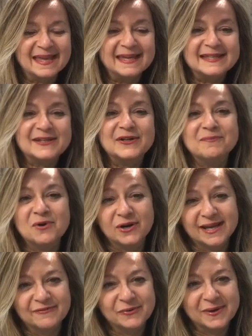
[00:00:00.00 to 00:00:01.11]
So good morning
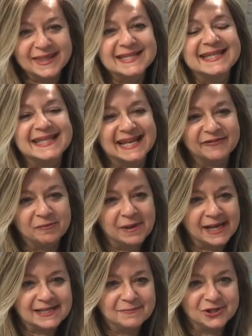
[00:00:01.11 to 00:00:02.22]
everyone, this is Anna from
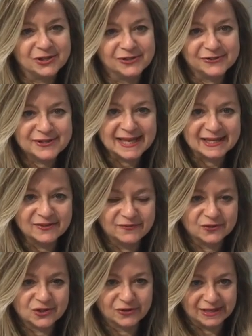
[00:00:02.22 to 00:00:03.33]
Lexingby Journals. Thank you for
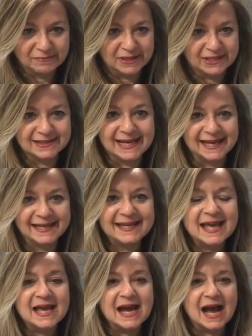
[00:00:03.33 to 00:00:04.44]
joining me today.
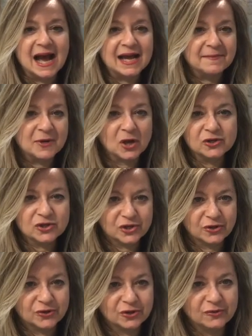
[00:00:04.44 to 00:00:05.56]
I am going to show
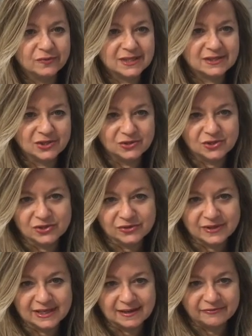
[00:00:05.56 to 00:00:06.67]
you this new journal
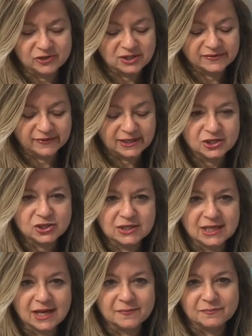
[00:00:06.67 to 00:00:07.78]
that I've just finished,
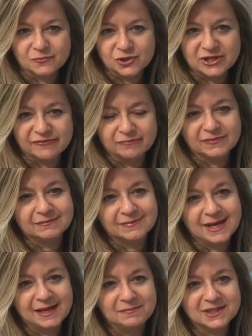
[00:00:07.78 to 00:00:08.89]
which I've
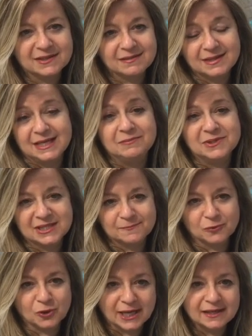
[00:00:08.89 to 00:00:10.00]
named Themed
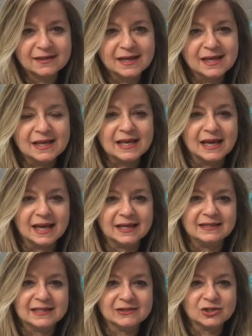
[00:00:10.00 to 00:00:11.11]
Spring,
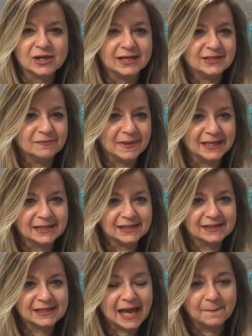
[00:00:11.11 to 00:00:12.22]
and tried to make it
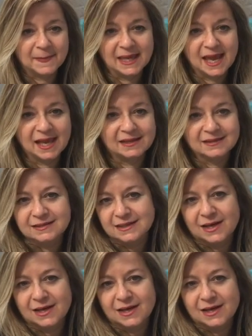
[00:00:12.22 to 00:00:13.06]
as happy and